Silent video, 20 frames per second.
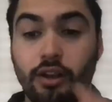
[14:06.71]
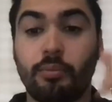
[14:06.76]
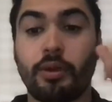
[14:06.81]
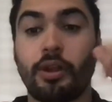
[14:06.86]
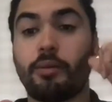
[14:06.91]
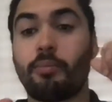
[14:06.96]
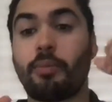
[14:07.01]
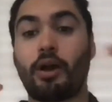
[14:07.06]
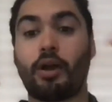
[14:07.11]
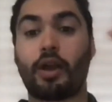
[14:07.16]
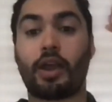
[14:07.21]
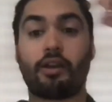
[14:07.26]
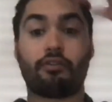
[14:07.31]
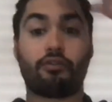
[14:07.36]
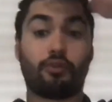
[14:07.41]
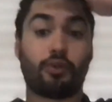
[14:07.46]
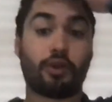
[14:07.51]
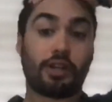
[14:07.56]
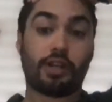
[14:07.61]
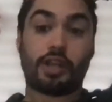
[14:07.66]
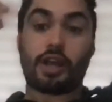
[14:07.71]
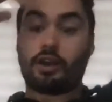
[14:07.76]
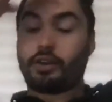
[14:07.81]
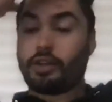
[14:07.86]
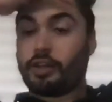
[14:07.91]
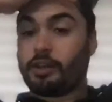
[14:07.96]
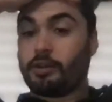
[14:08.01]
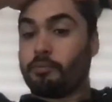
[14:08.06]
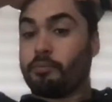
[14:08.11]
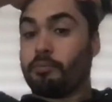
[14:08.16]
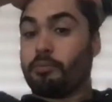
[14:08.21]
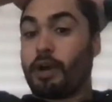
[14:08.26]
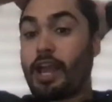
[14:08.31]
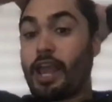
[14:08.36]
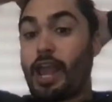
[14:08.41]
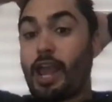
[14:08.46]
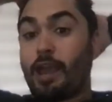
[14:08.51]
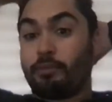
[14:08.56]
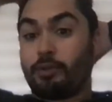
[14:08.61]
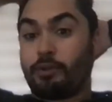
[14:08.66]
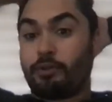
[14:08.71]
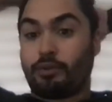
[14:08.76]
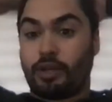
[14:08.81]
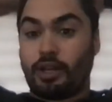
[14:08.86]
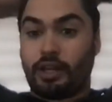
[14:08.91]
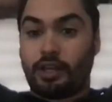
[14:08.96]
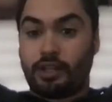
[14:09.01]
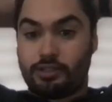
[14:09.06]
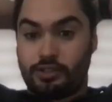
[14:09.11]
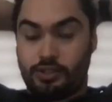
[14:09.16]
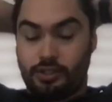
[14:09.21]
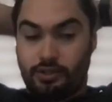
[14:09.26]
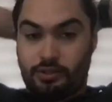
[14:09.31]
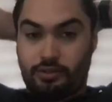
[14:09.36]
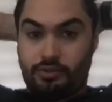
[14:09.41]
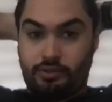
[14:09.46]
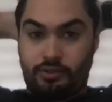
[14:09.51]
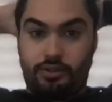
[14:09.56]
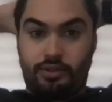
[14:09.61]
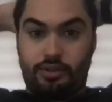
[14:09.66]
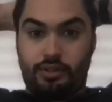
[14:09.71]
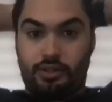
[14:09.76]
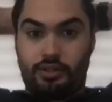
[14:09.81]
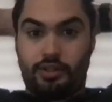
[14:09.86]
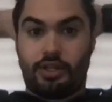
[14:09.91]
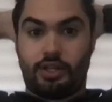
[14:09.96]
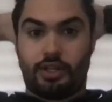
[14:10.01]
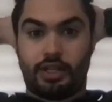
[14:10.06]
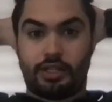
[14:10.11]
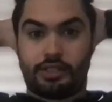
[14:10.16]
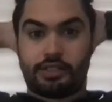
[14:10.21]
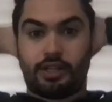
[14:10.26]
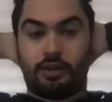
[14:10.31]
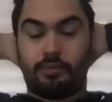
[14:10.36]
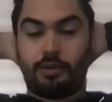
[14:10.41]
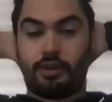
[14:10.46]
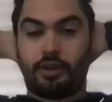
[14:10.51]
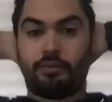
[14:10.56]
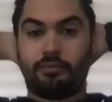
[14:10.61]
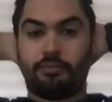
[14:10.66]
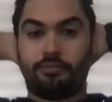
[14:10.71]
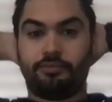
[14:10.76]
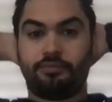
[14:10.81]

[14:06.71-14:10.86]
bit about F1 down in Miami related to that's coming out.